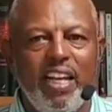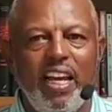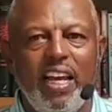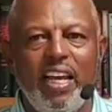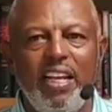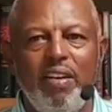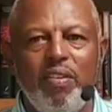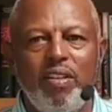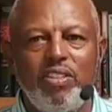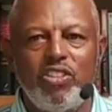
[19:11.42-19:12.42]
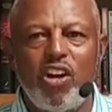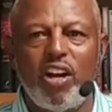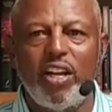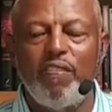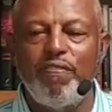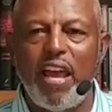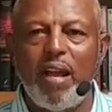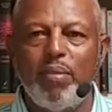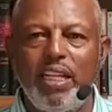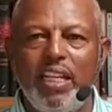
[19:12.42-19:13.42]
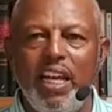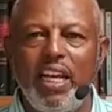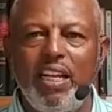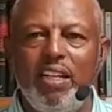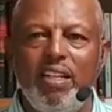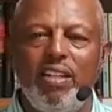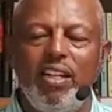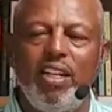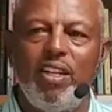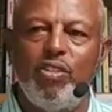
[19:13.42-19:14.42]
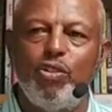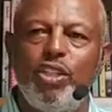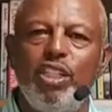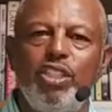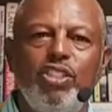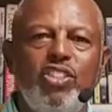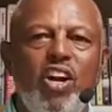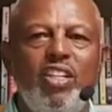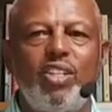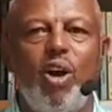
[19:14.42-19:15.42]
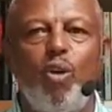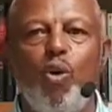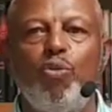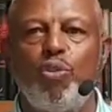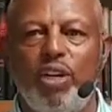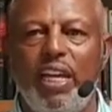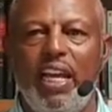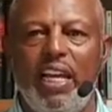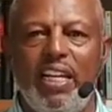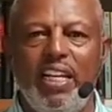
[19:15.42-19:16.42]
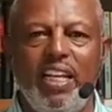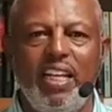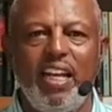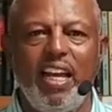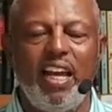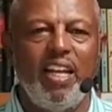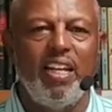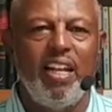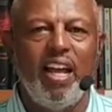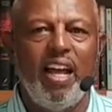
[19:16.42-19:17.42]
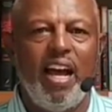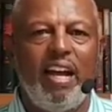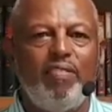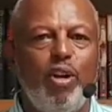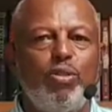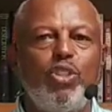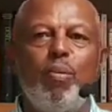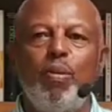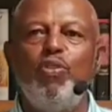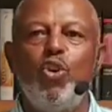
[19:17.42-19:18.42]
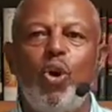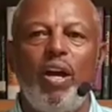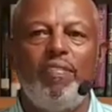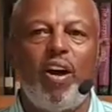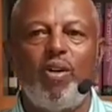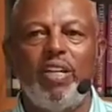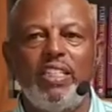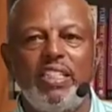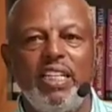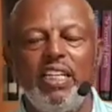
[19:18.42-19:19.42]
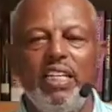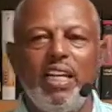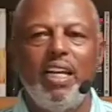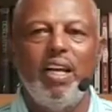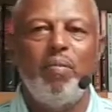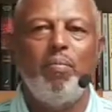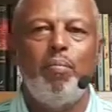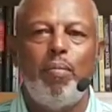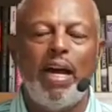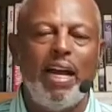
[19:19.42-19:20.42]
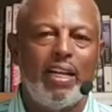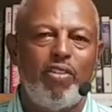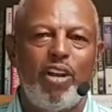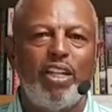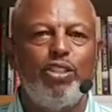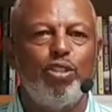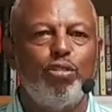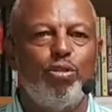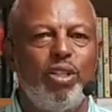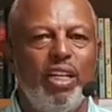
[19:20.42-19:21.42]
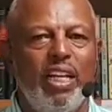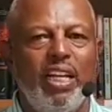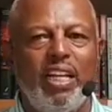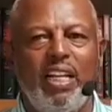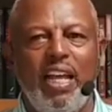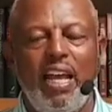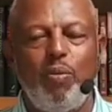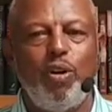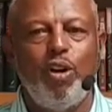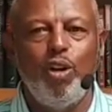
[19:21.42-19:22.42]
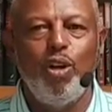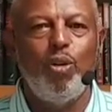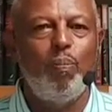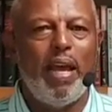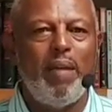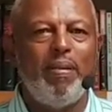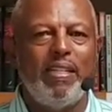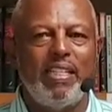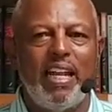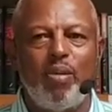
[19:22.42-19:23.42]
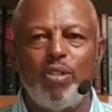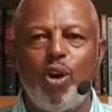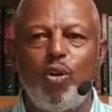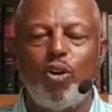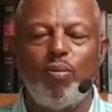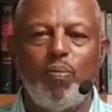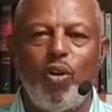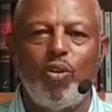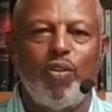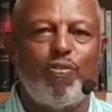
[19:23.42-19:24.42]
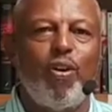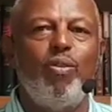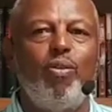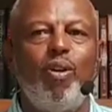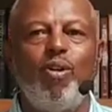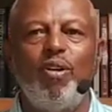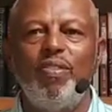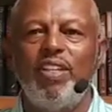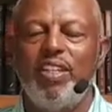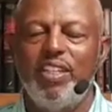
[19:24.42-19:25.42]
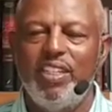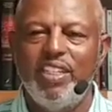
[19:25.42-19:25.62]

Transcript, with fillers: and starting a family, and the tradition starts all over again. And I know some of you all have already seen my grandchildren. They were little babies, and I was holding them on the front row of the